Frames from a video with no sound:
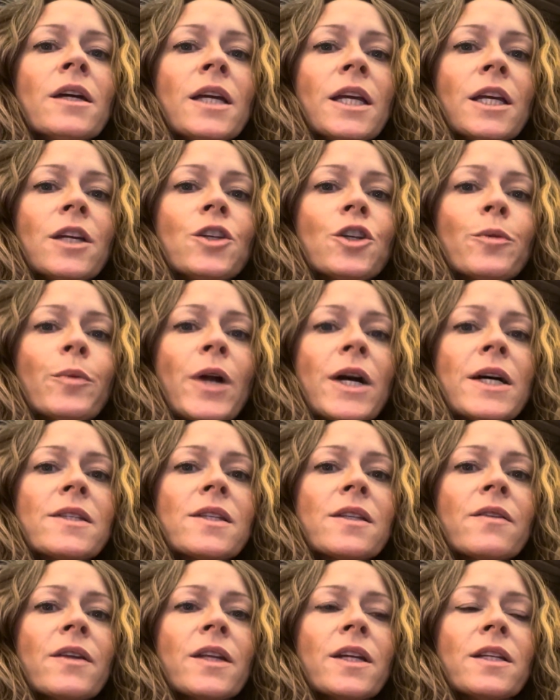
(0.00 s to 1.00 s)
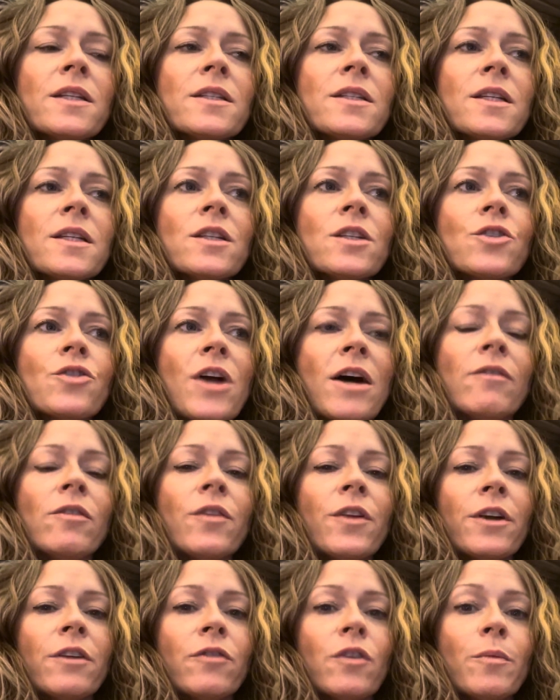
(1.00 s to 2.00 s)
in your breast and that it didn't travel
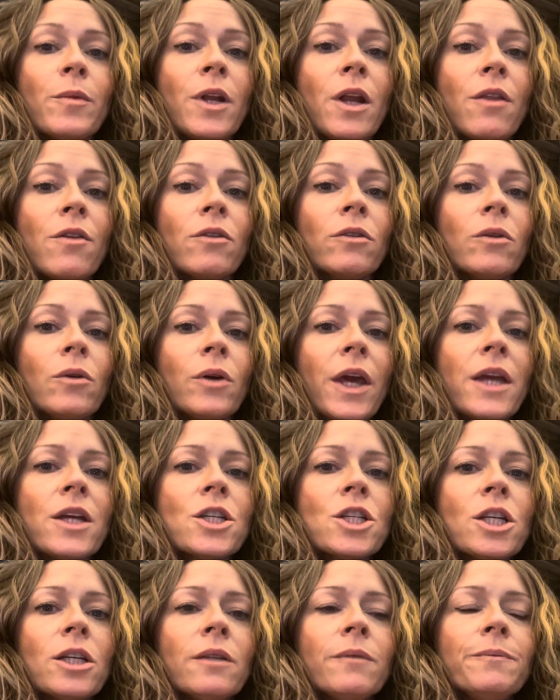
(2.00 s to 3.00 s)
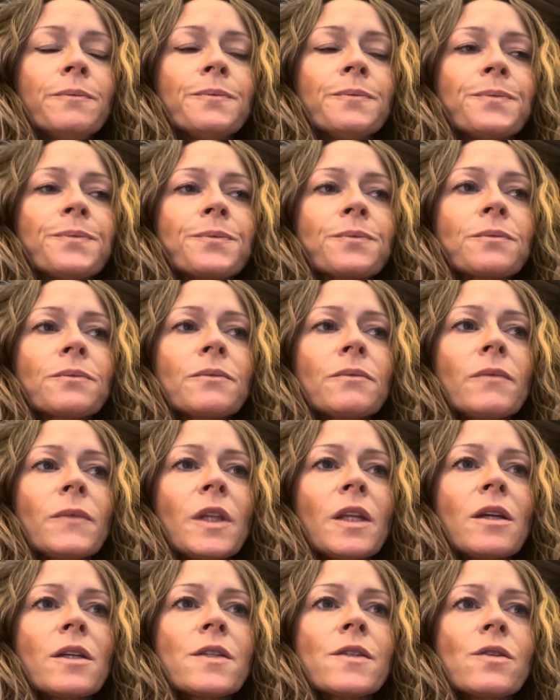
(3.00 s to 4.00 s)
there from another location.
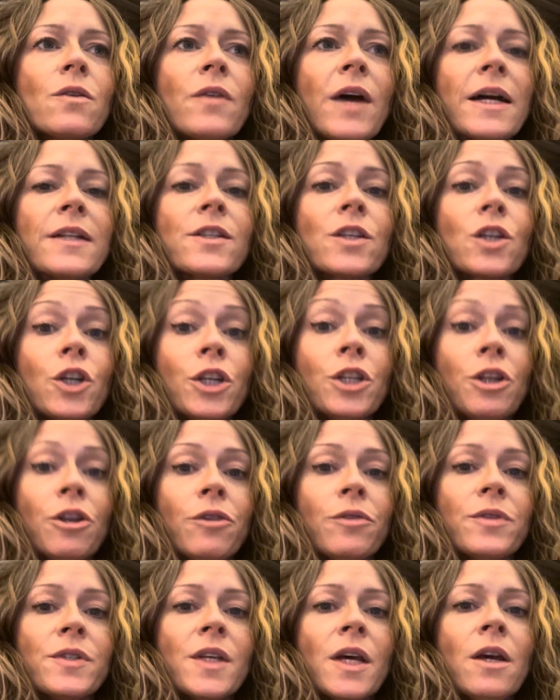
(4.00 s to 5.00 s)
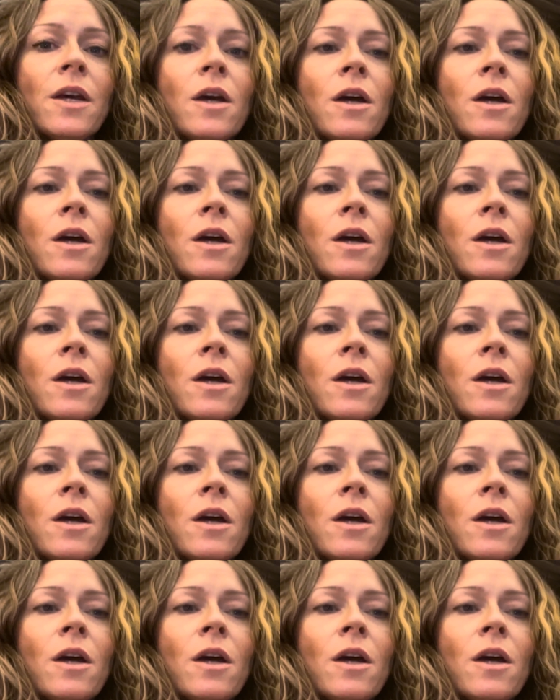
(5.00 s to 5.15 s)
So that's good news.